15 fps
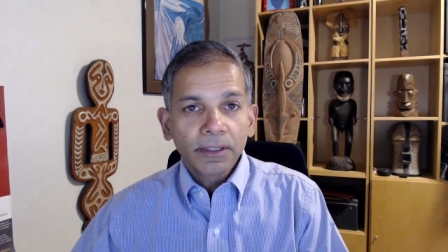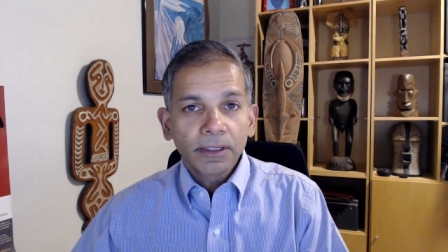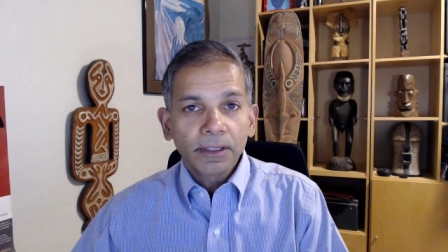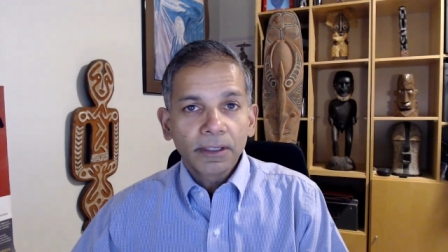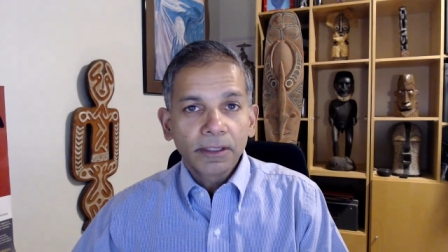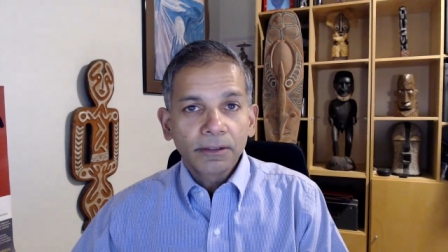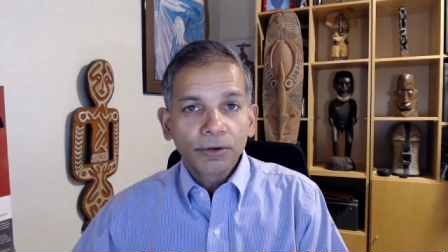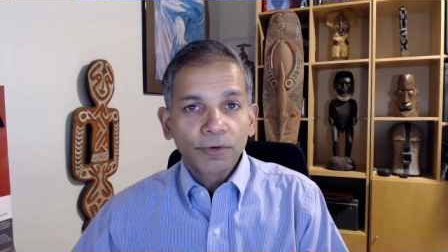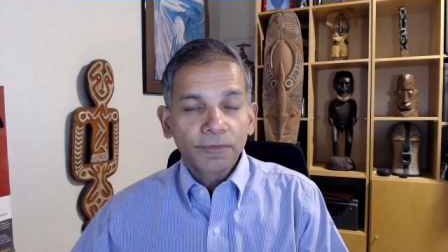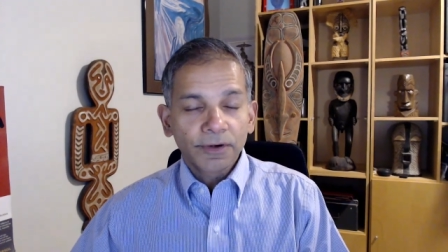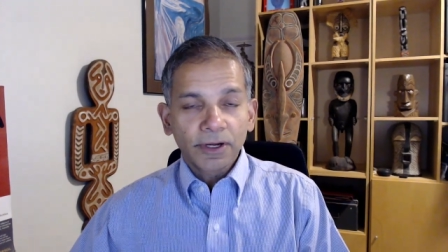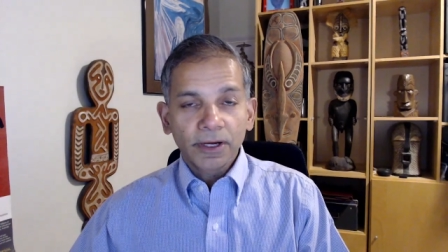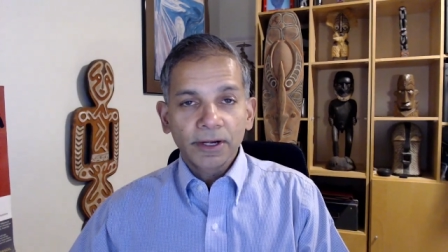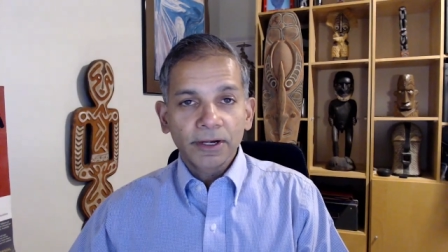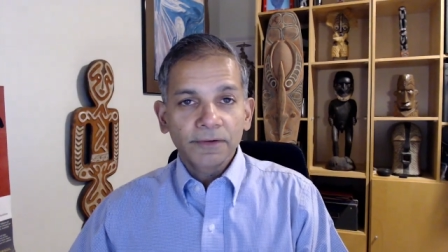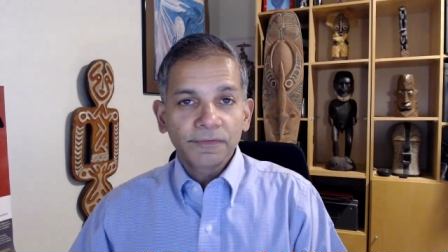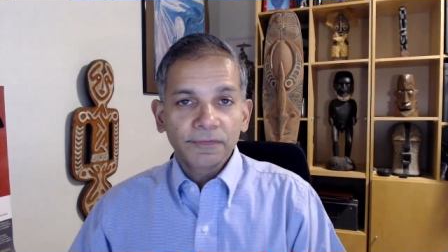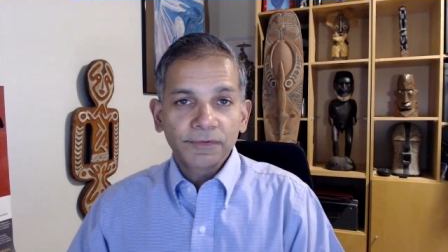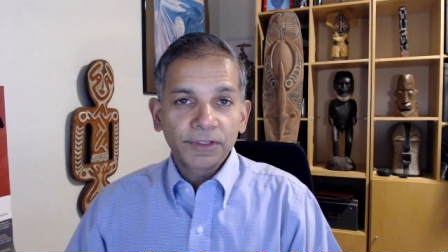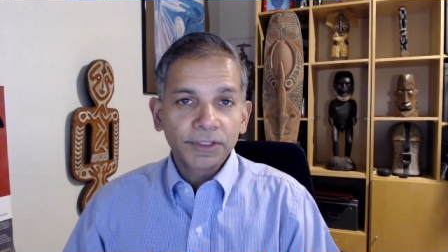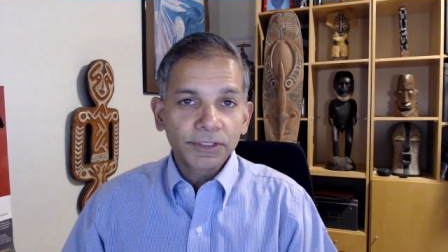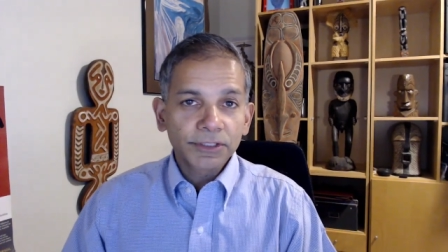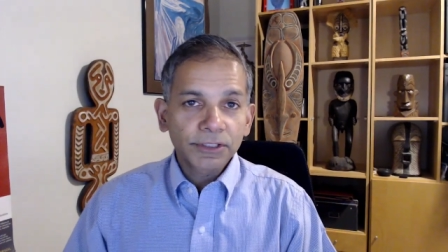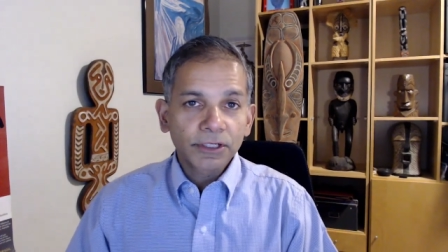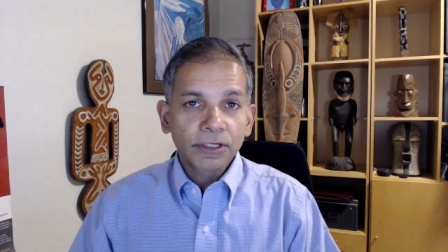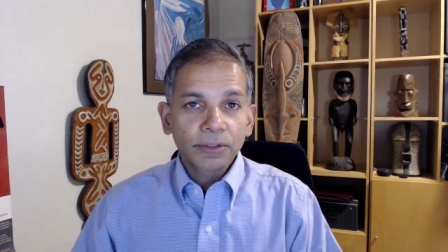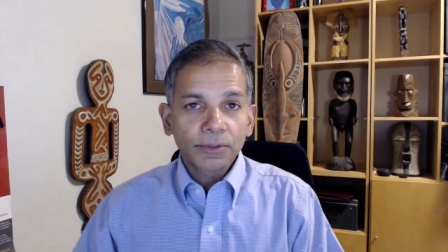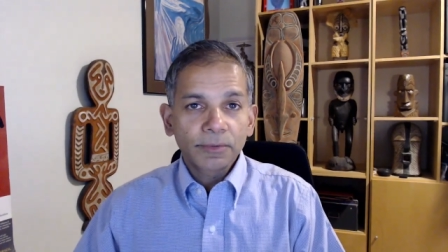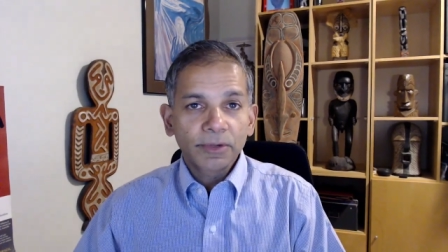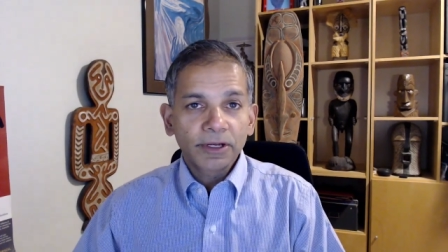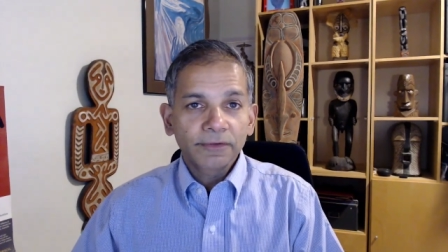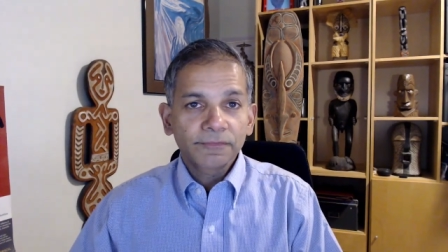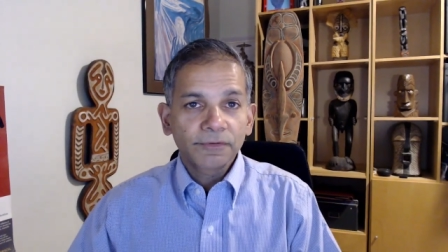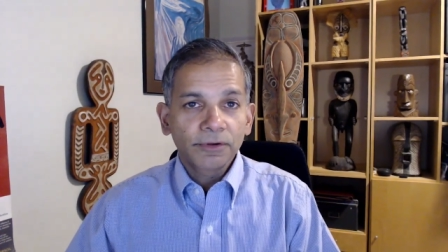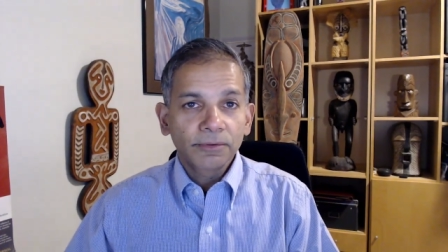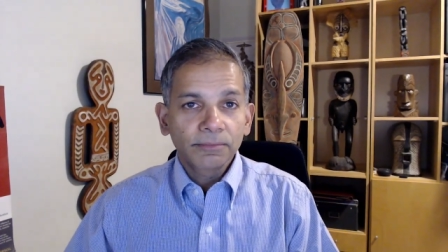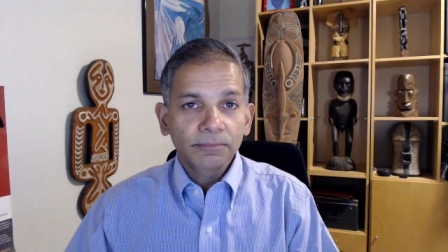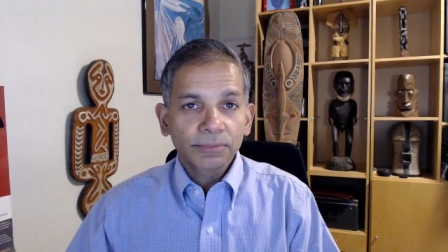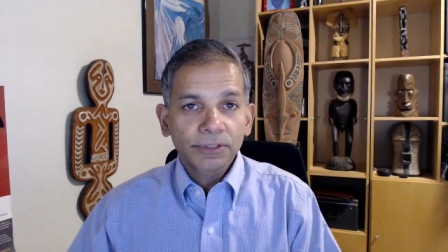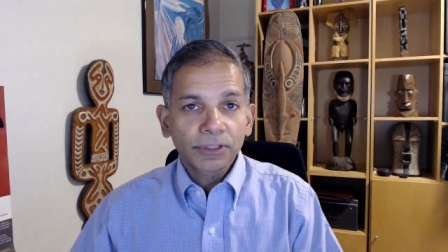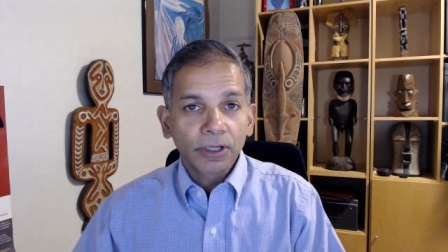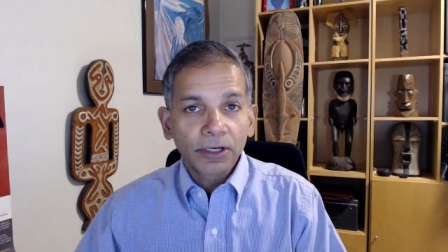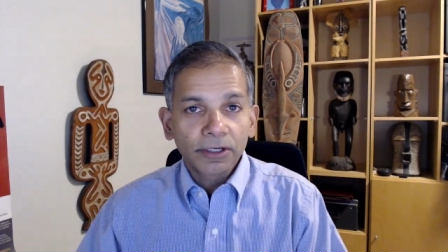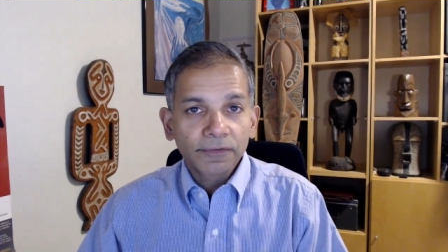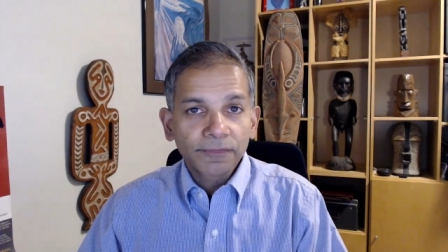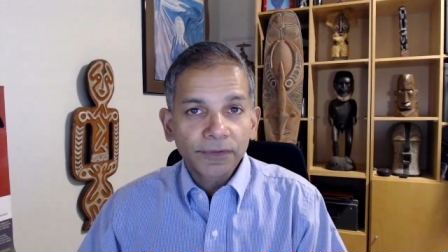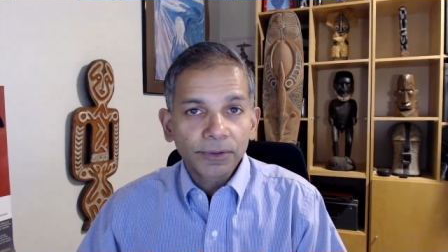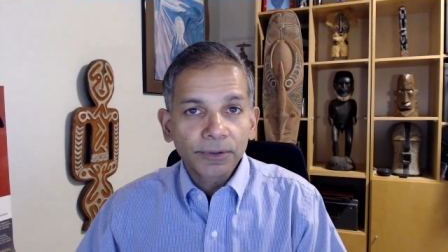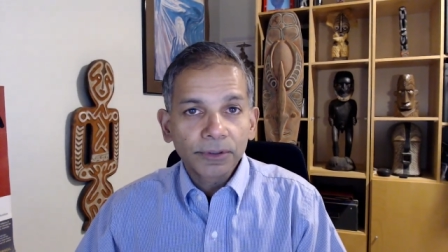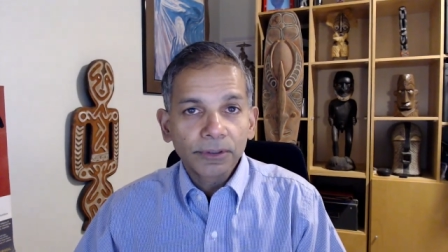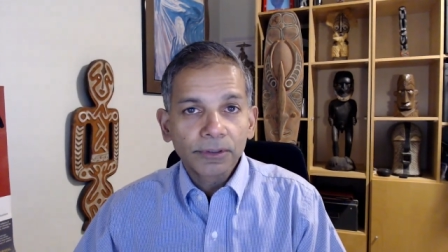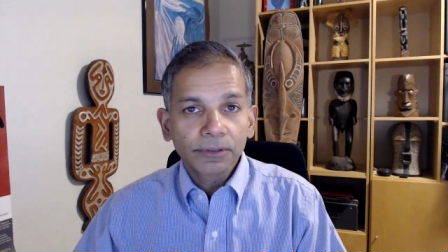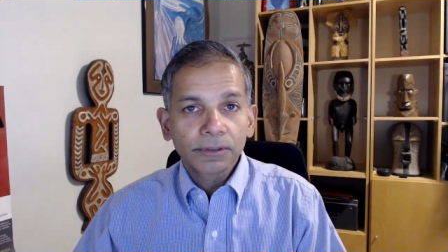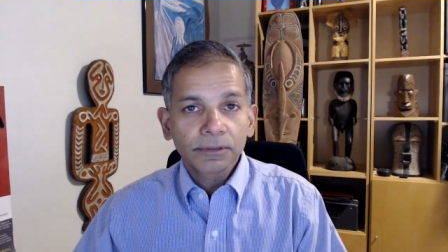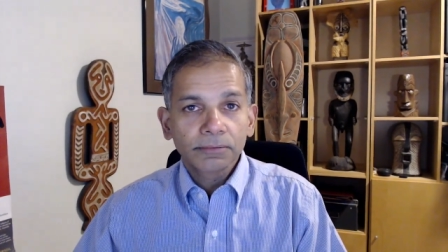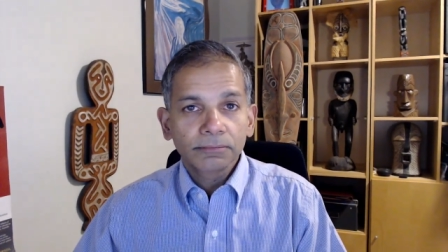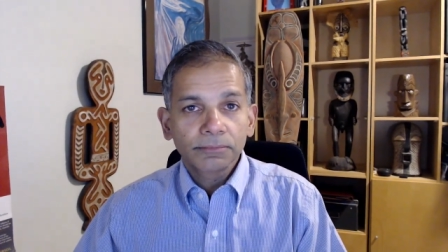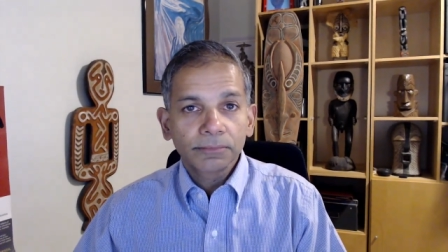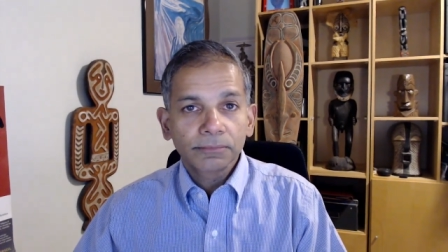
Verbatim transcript: Uh, over 150 years ago, we went from solid fuels